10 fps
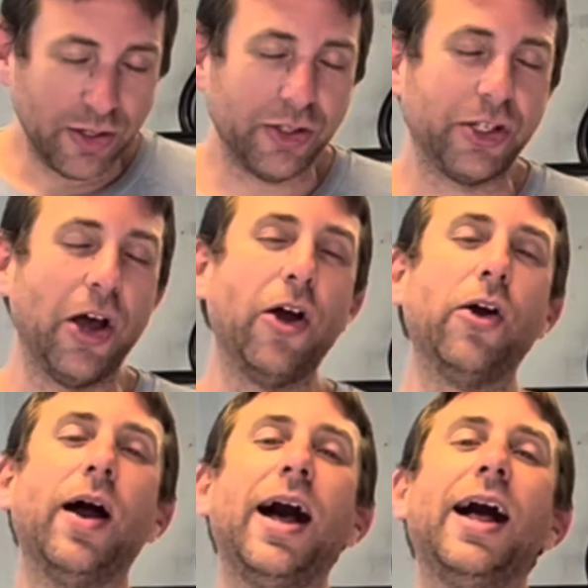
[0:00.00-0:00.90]

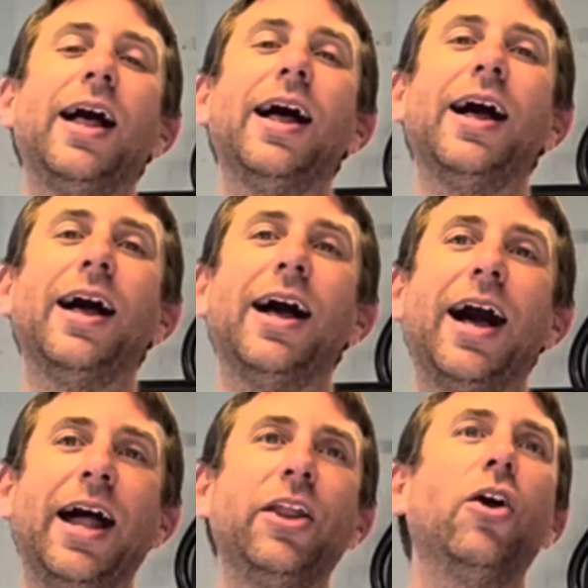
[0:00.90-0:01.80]
So,
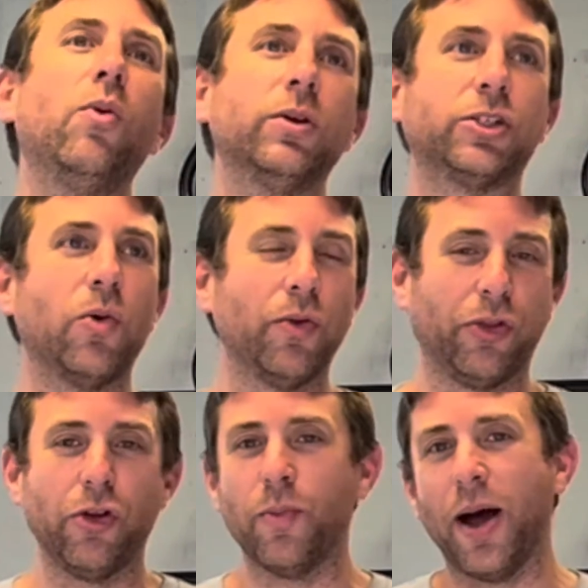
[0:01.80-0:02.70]
I know what's going
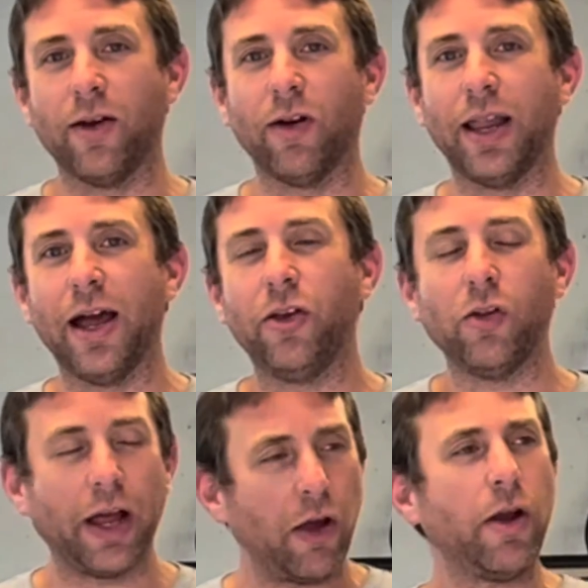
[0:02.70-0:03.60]
through your mind right now. You're
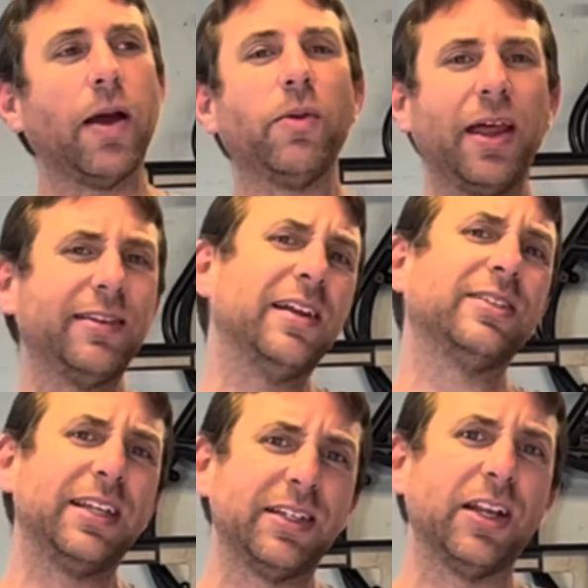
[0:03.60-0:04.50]
like, okay, well that sounds
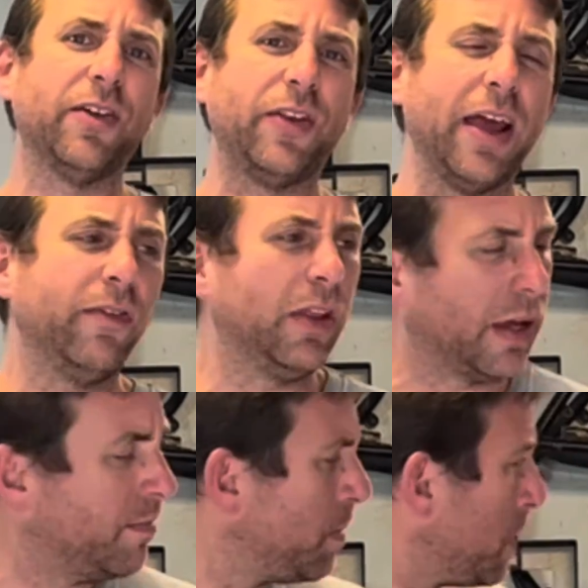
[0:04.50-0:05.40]
easy enough, David.
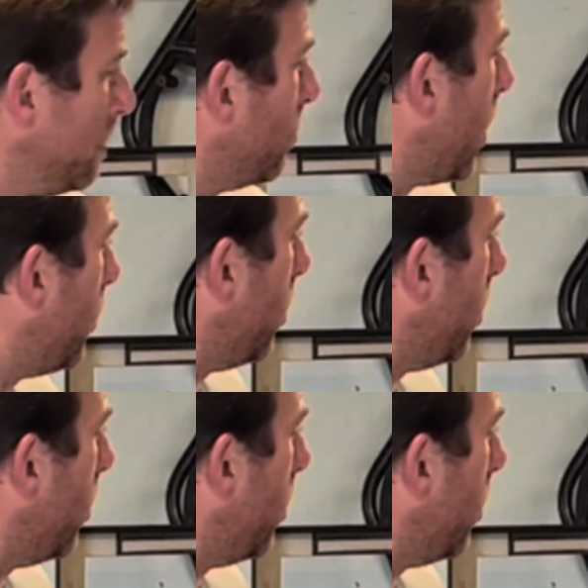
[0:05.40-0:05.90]
The